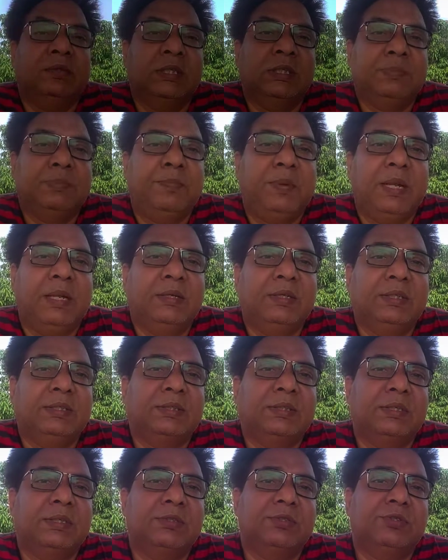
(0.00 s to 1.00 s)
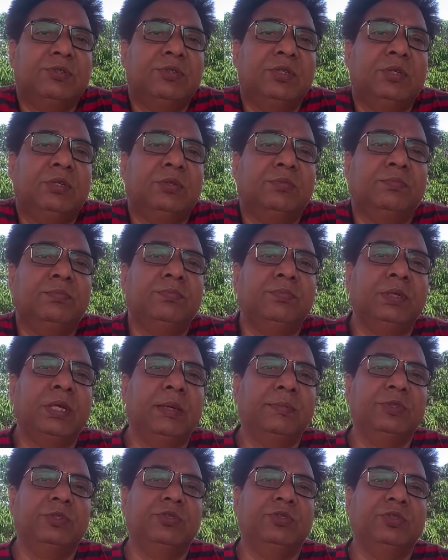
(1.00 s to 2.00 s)
This plant discusses the
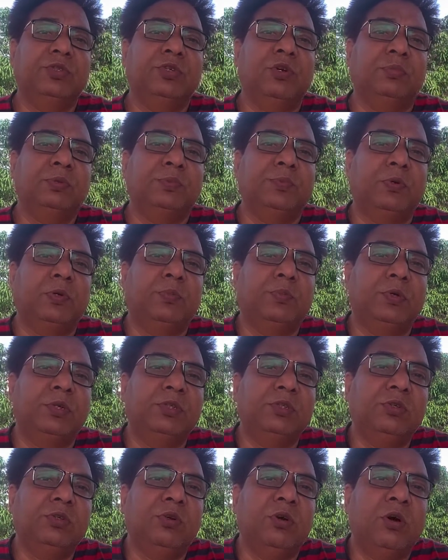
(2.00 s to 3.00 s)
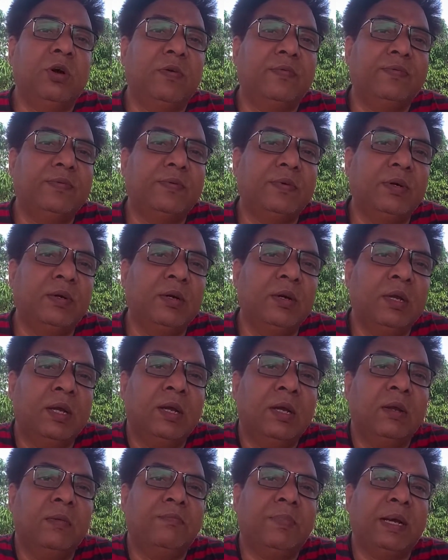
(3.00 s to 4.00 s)
chemistry of sporopollenin of
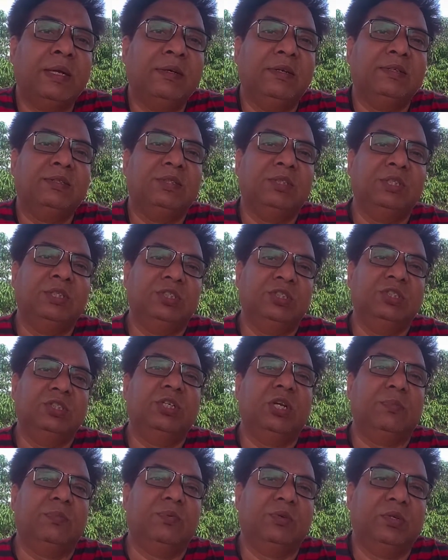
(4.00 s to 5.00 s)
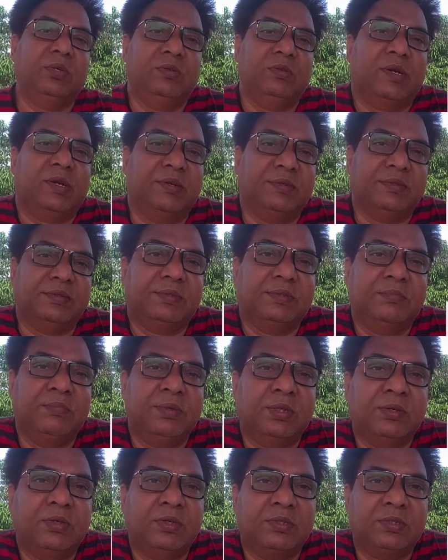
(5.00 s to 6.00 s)
Pinus rigida pollen grains
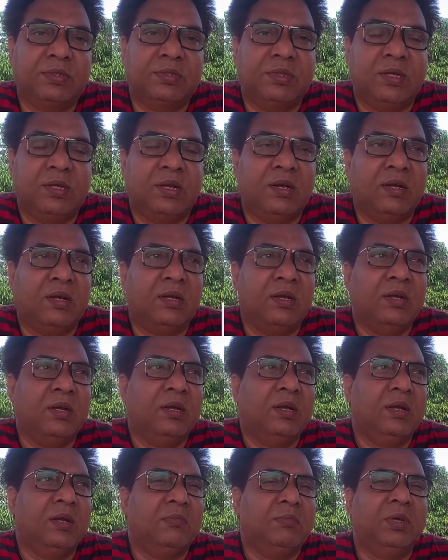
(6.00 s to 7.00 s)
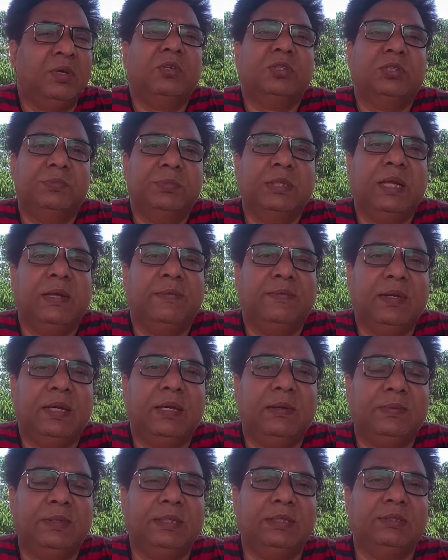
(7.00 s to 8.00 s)
because of the
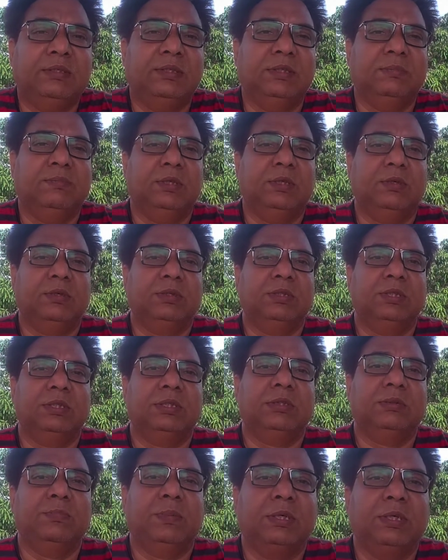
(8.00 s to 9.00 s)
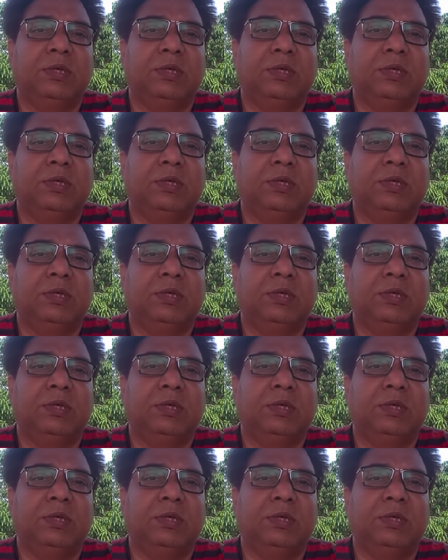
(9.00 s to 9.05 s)
availability, because this